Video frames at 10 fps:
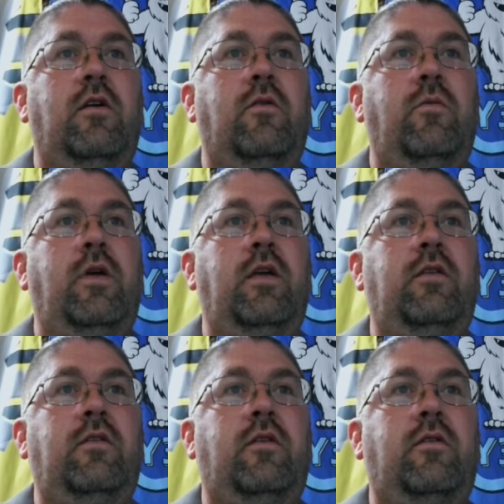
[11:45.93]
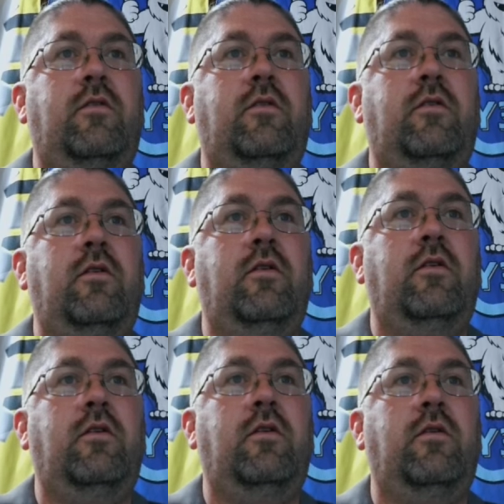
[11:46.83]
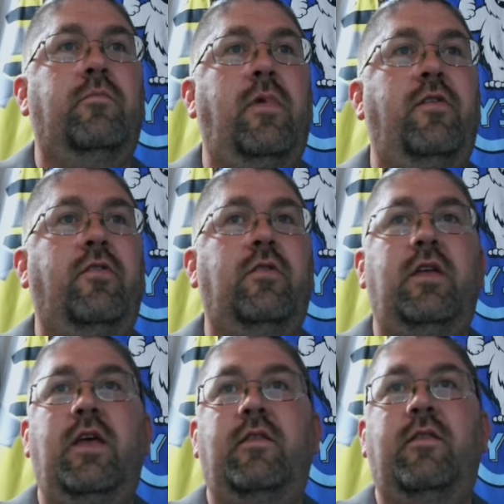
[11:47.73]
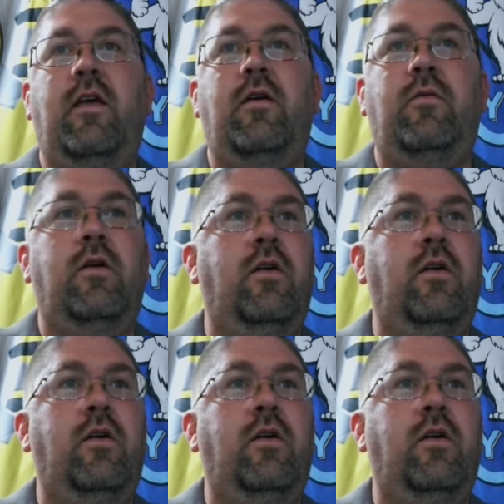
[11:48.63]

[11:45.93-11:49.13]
we can basically get down